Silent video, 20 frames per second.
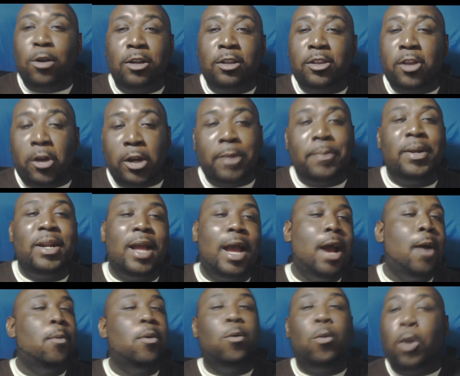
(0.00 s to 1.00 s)
and 30 minute.
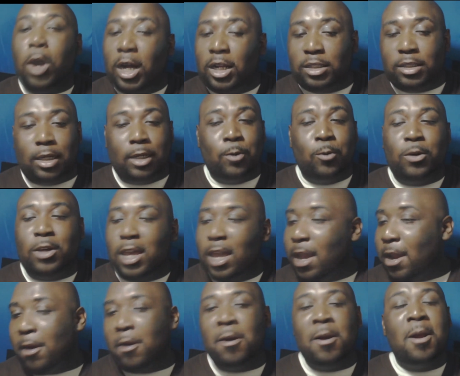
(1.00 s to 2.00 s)
I will watch. I don't
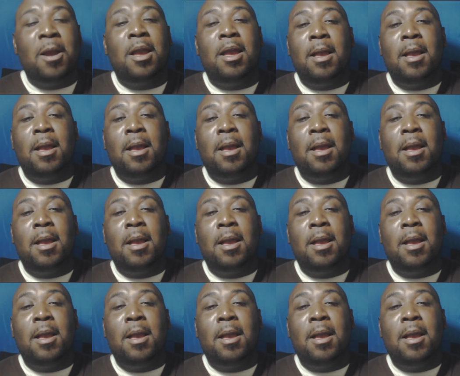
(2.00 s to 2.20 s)
care.